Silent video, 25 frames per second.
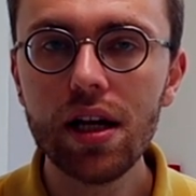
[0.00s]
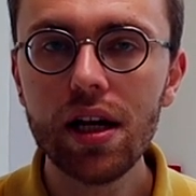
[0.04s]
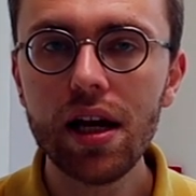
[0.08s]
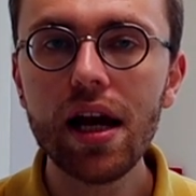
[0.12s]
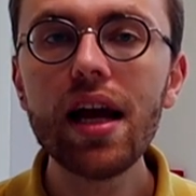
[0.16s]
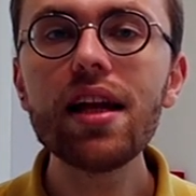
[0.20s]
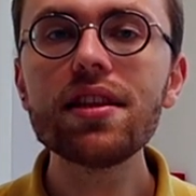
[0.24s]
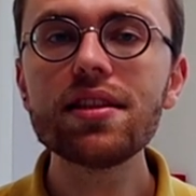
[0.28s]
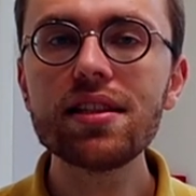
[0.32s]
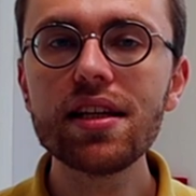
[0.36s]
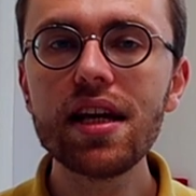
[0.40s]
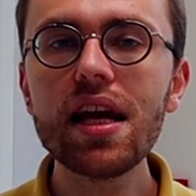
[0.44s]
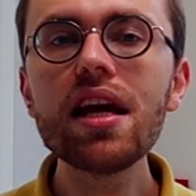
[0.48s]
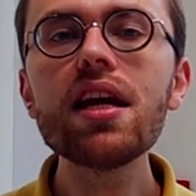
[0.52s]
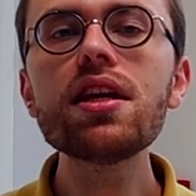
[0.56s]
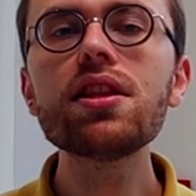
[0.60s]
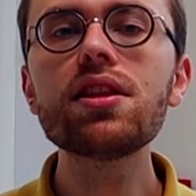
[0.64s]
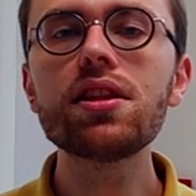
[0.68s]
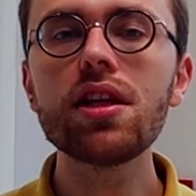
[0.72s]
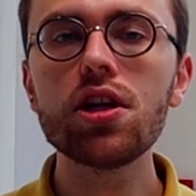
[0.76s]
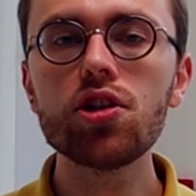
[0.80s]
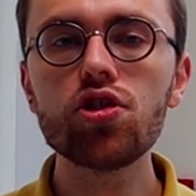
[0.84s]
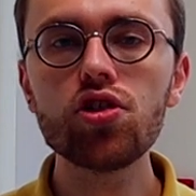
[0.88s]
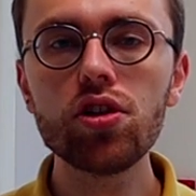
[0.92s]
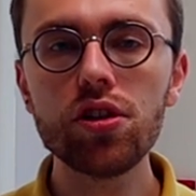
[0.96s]
and they're
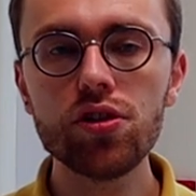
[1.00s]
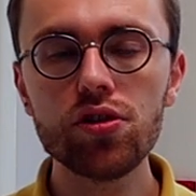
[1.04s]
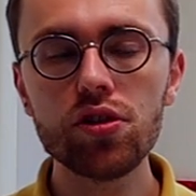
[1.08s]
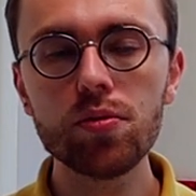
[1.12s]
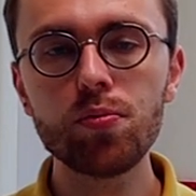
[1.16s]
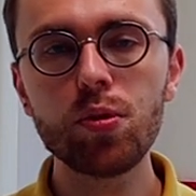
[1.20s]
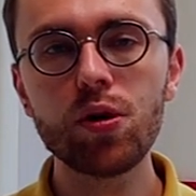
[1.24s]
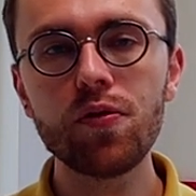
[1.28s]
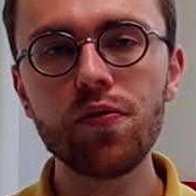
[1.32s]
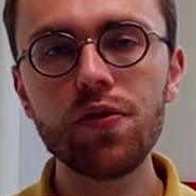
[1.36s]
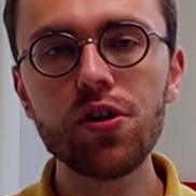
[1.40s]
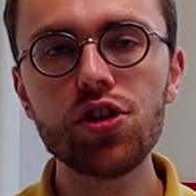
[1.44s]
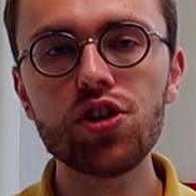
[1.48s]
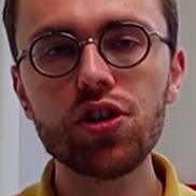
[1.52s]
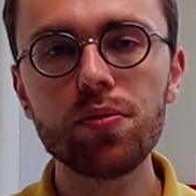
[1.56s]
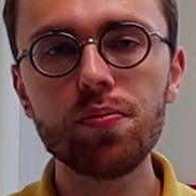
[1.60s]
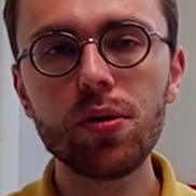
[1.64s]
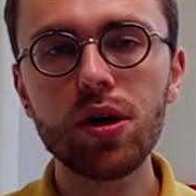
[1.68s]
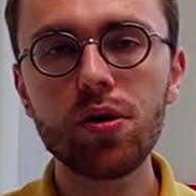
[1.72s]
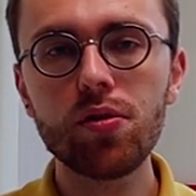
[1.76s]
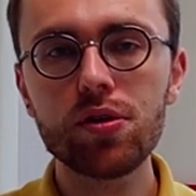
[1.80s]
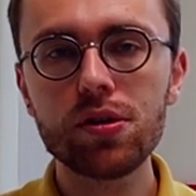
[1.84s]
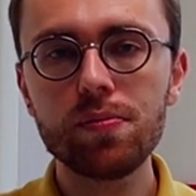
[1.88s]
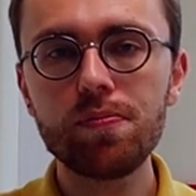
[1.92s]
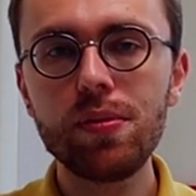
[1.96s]
intentionally superficial
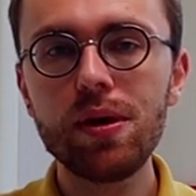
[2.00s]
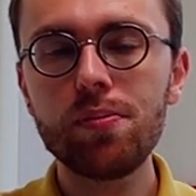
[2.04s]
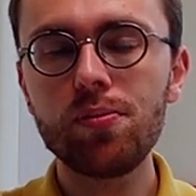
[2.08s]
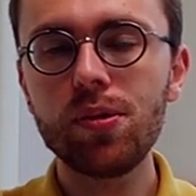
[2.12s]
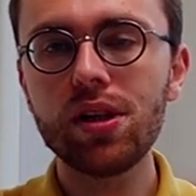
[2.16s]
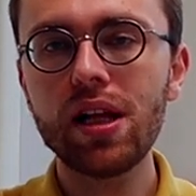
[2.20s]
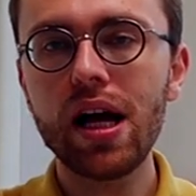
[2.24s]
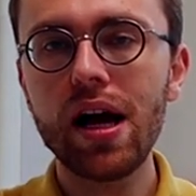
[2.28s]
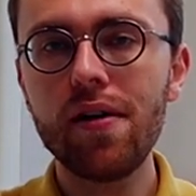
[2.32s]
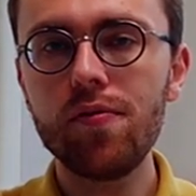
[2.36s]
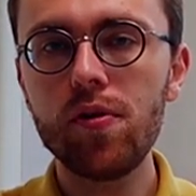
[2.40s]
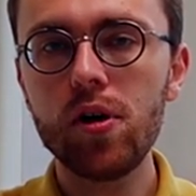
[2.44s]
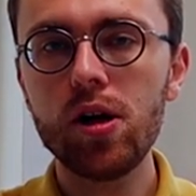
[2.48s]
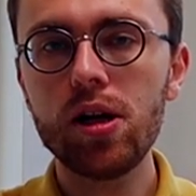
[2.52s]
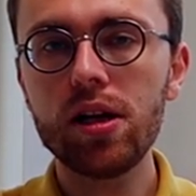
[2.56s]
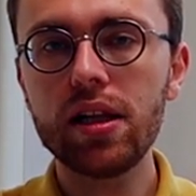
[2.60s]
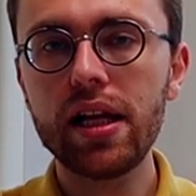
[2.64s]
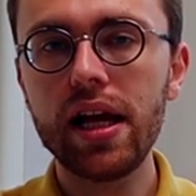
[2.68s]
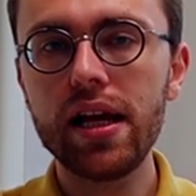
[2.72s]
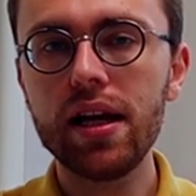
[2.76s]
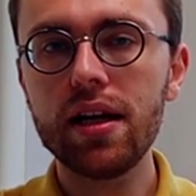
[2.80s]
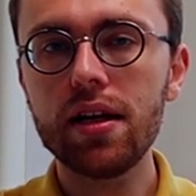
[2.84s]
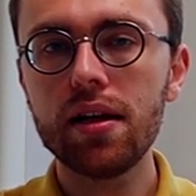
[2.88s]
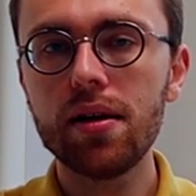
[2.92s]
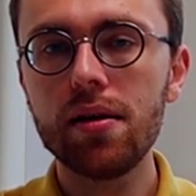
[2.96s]
because people are very
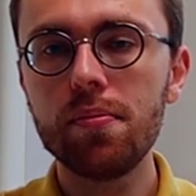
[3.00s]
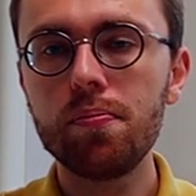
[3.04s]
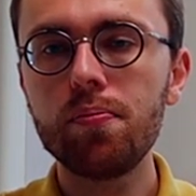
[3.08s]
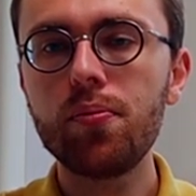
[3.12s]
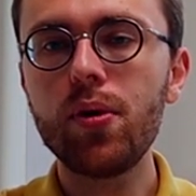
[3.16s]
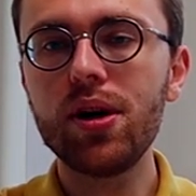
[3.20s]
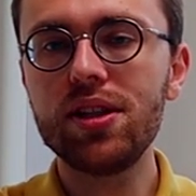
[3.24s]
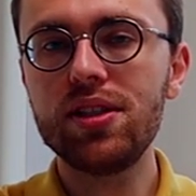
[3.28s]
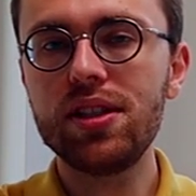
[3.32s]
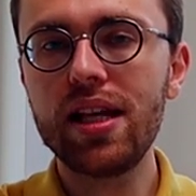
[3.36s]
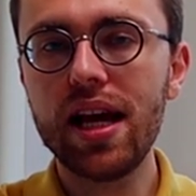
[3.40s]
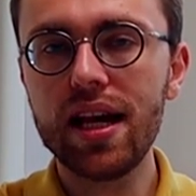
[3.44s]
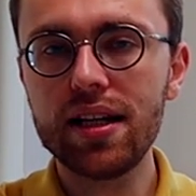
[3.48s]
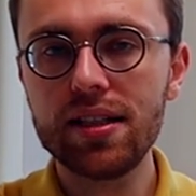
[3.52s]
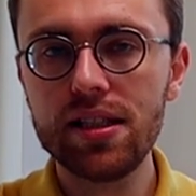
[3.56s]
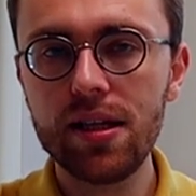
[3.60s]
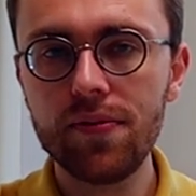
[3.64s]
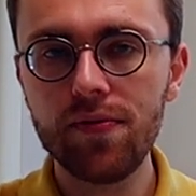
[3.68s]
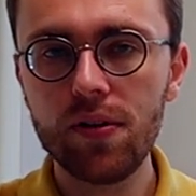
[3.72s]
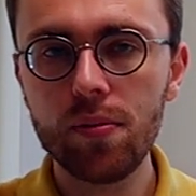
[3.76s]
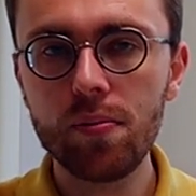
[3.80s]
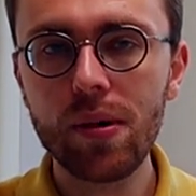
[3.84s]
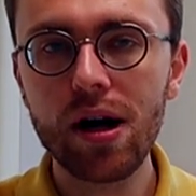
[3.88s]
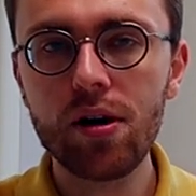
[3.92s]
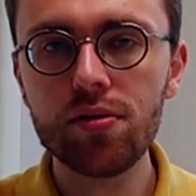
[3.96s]
like
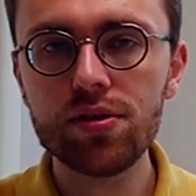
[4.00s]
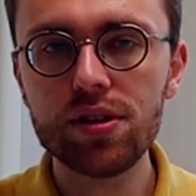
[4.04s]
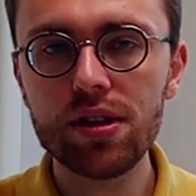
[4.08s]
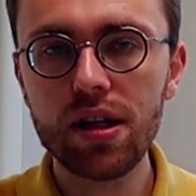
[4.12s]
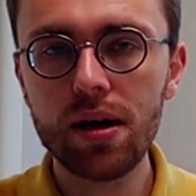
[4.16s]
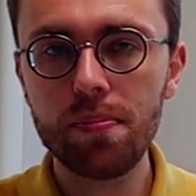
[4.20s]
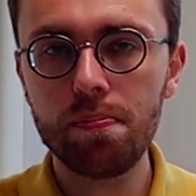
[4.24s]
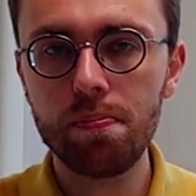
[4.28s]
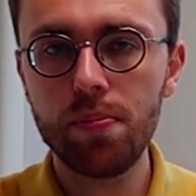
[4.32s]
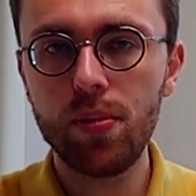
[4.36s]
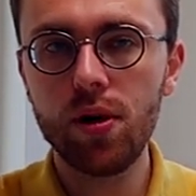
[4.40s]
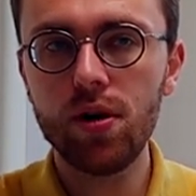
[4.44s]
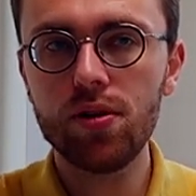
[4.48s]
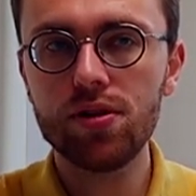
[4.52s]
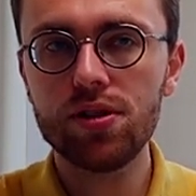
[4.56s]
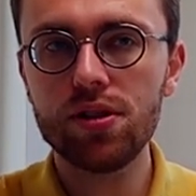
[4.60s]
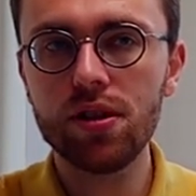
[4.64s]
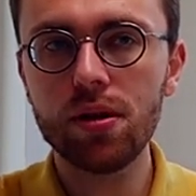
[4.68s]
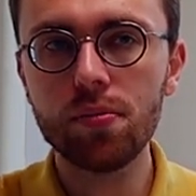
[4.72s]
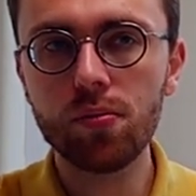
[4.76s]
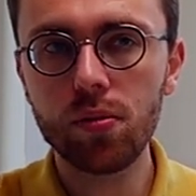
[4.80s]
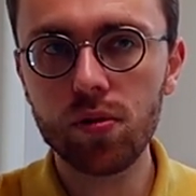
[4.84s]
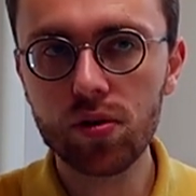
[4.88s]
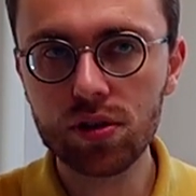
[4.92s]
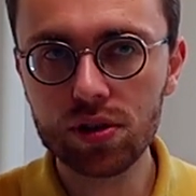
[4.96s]
protective about their
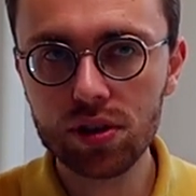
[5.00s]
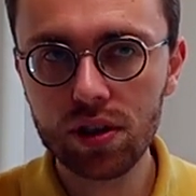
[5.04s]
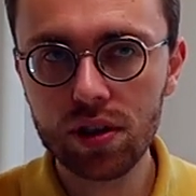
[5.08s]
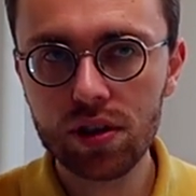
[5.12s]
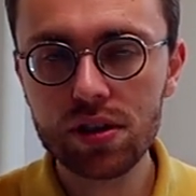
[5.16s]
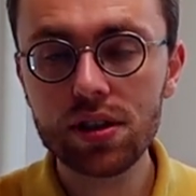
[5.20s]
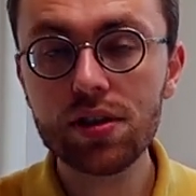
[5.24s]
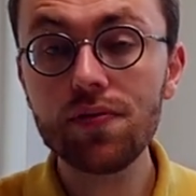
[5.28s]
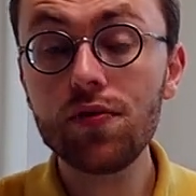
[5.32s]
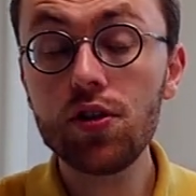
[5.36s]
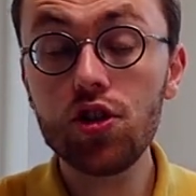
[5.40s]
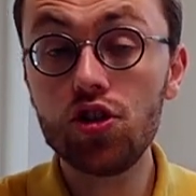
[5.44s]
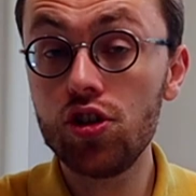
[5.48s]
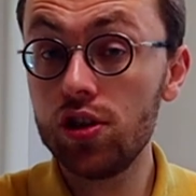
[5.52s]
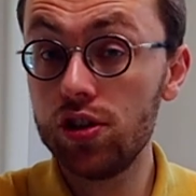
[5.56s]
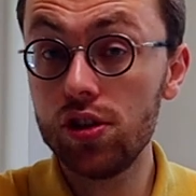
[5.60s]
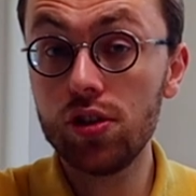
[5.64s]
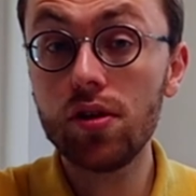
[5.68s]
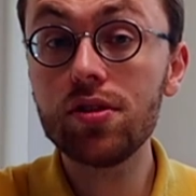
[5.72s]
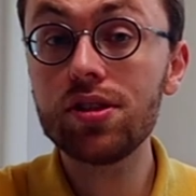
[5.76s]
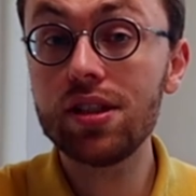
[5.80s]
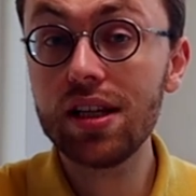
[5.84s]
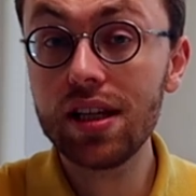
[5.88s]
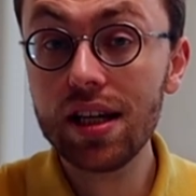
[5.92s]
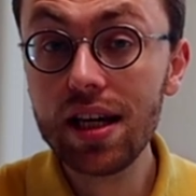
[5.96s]
personal borders, which is
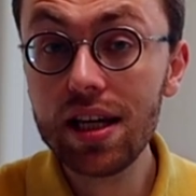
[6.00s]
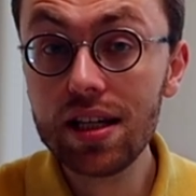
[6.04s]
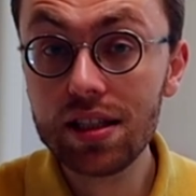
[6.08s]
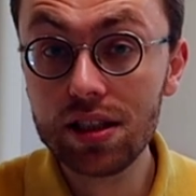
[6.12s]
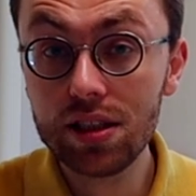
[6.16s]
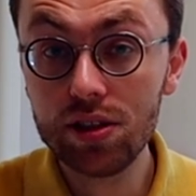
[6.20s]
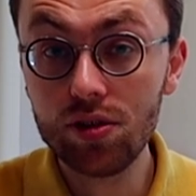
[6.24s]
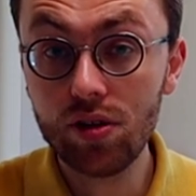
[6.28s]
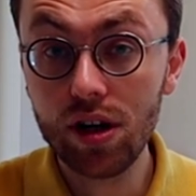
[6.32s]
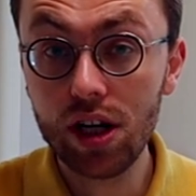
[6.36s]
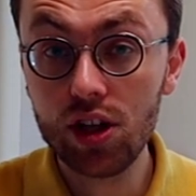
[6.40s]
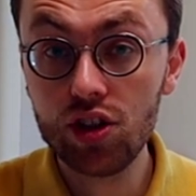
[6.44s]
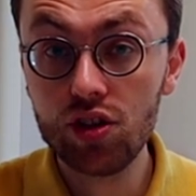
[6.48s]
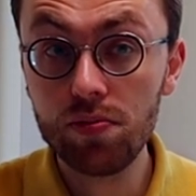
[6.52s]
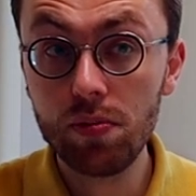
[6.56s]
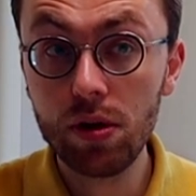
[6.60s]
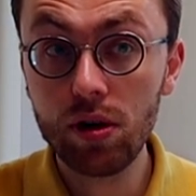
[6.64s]
not the case in Russia.